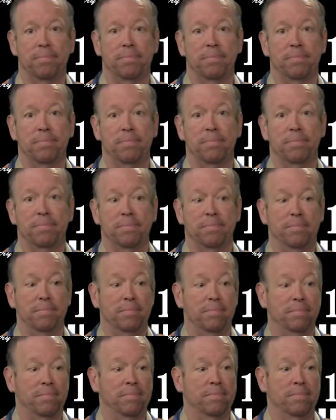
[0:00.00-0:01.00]

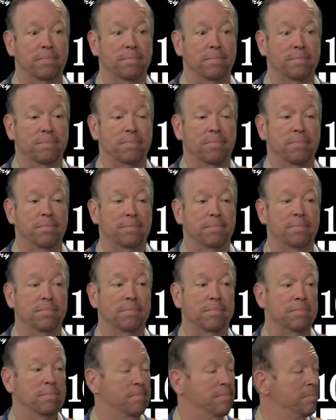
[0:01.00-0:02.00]

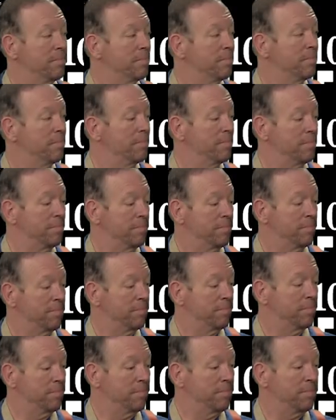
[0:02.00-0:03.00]

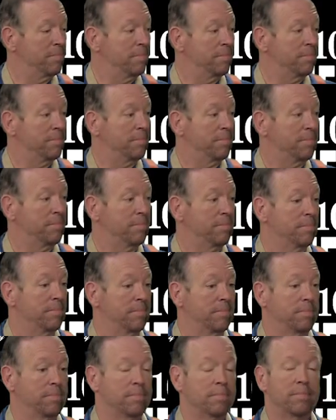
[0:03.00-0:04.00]

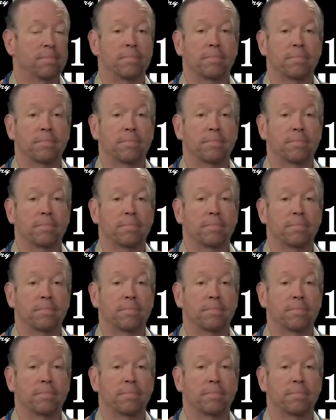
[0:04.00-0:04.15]
(silent)